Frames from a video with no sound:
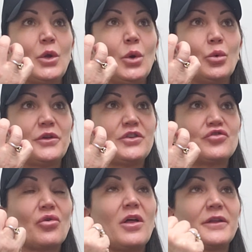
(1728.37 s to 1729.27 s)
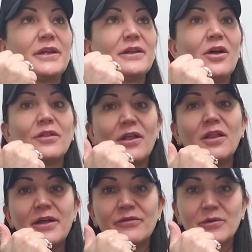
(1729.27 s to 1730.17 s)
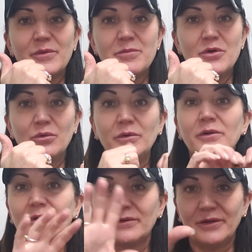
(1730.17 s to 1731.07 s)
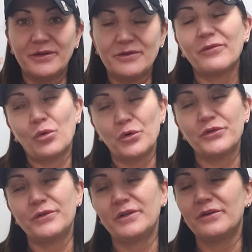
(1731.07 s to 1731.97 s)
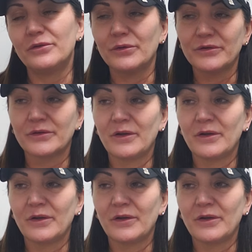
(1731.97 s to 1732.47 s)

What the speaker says: really drawing in all the light from the moon. And of course you need to do this